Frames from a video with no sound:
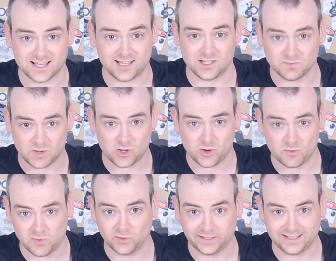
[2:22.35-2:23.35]
thing into my
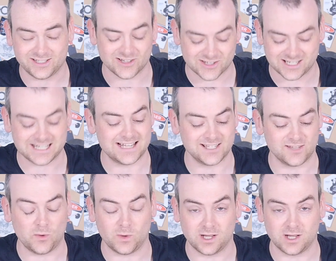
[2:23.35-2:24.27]
own body just to test if it